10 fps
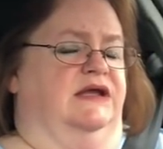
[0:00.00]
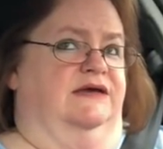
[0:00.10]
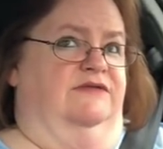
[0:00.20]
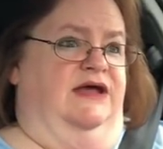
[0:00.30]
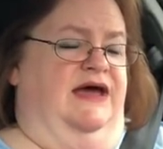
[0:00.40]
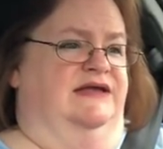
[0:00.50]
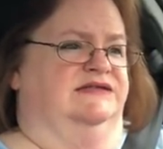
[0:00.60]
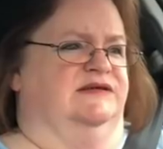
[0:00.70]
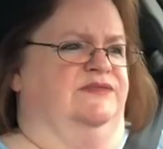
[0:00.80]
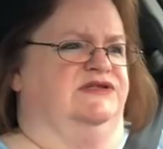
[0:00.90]
and I even
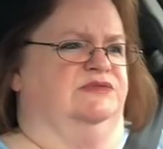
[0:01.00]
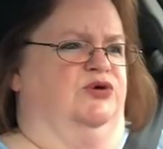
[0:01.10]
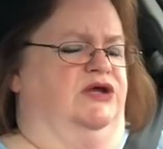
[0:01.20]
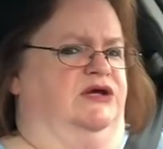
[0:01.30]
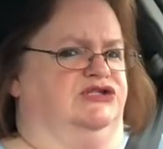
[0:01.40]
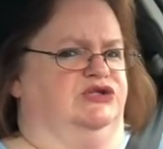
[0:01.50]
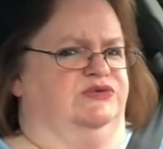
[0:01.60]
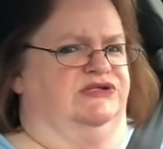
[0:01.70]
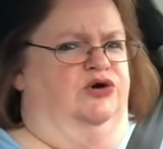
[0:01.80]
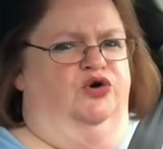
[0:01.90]
had some this morning because she
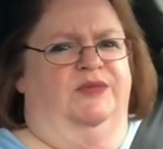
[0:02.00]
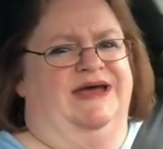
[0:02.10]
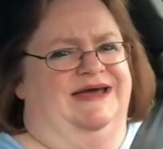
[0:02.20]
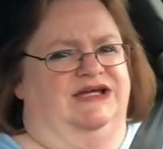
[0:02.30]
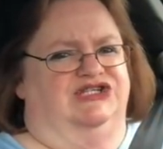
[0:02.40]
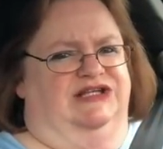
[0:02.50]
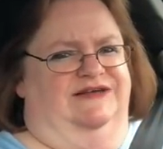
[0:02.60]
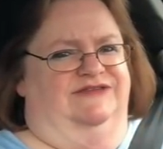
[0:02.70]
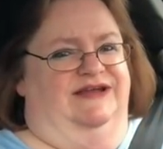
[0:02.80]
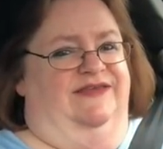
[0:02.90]
wasn't home, and she
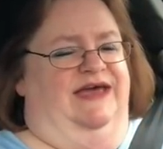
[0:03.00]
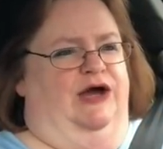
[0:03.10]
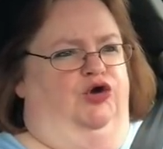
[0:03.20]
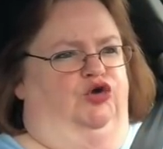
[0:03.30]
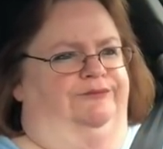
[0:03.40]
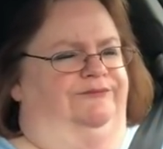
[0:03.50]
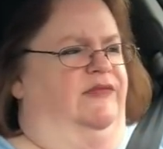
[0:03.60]
left it on the counter.